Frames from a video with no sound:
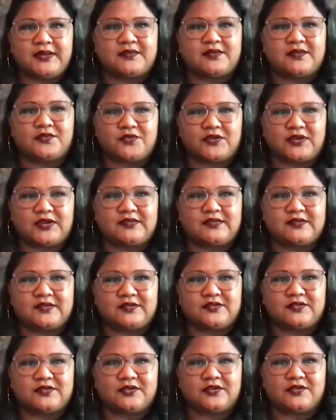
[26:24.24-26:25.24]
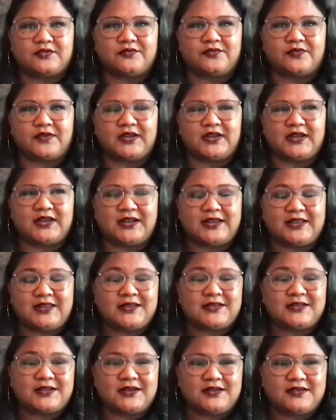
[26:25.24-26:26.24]
places for us to serve.
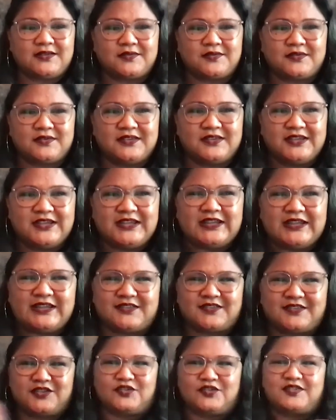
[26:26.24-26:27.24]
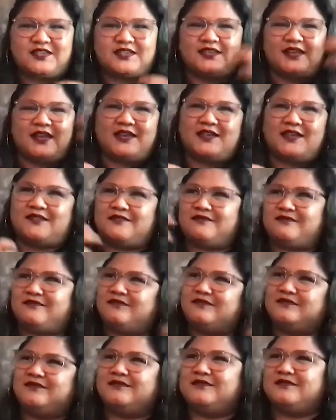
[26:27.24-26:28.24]
And I think there's this
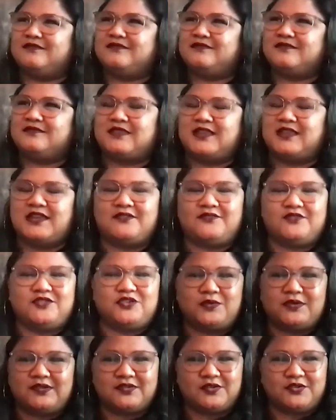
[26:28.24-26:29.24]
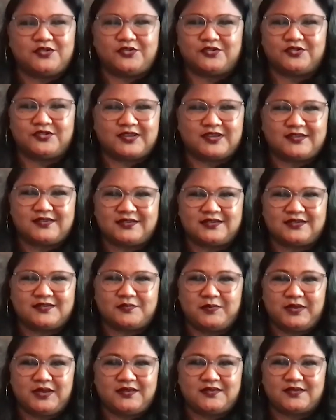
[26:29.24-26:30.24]
like thing of doing social
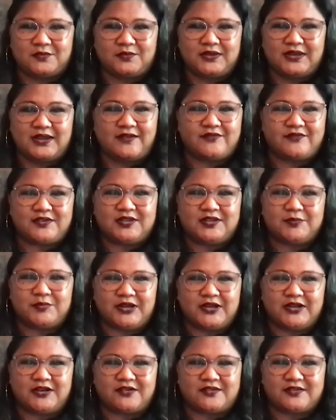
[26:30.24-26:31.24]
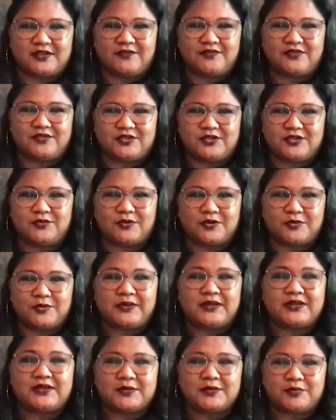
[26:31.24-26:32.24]
justice means that we have to liberate ourselves
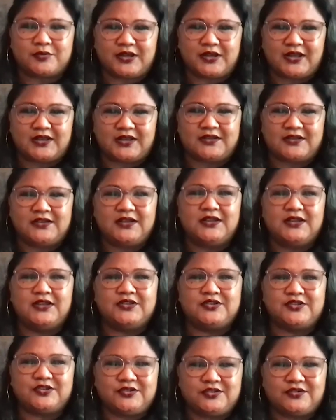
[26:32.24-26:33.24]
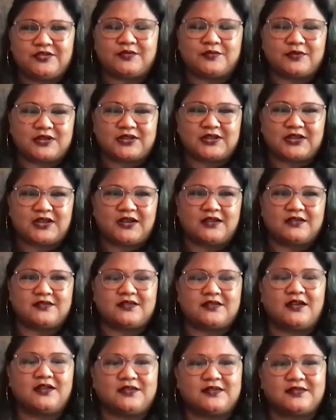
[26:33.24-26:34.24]
too, or be liberated to do the work
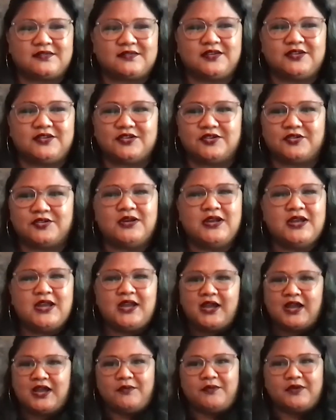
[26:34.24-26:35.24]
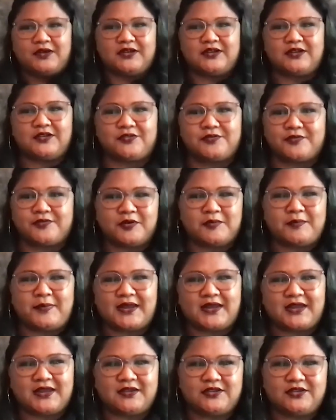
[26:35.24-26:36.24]
that God's called us to do. I wanted to
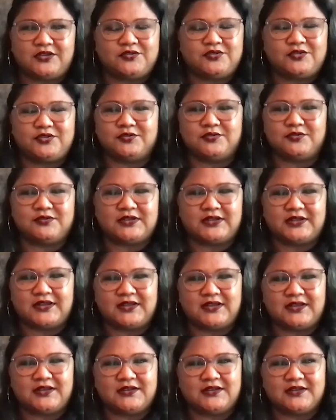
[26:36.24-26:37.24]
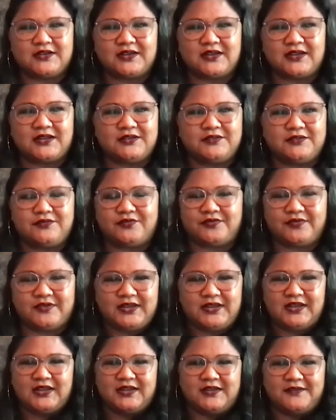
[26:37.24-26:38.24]
throw it back at you too and kind of